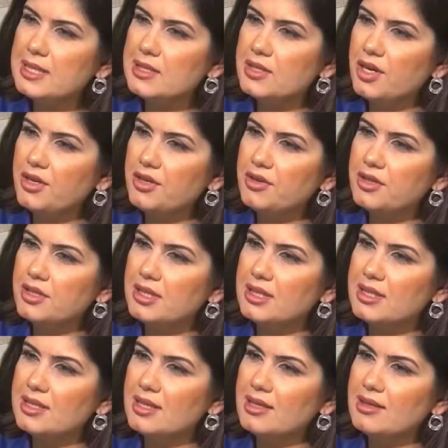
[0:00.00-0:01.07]
tired,
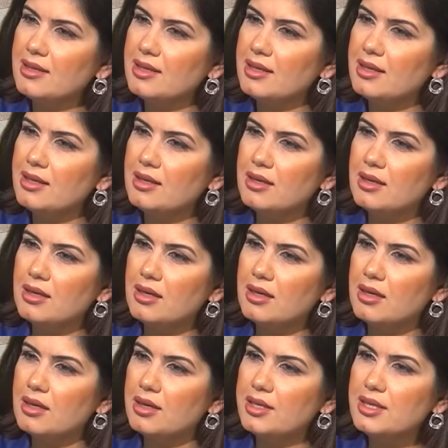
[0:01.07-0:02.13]
it's not a
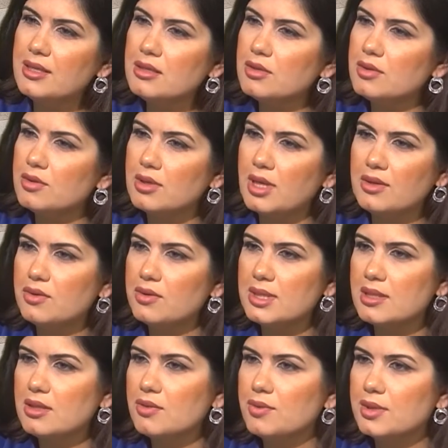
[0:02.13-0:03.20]
reason not to
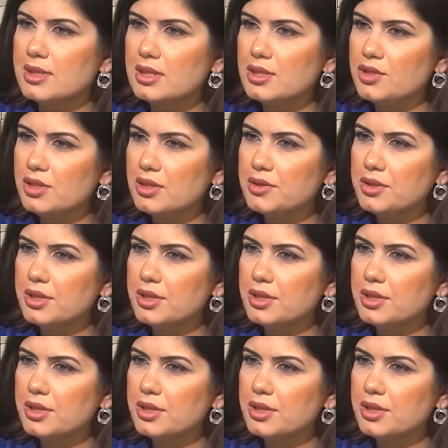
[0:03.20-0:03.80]
sit with the children.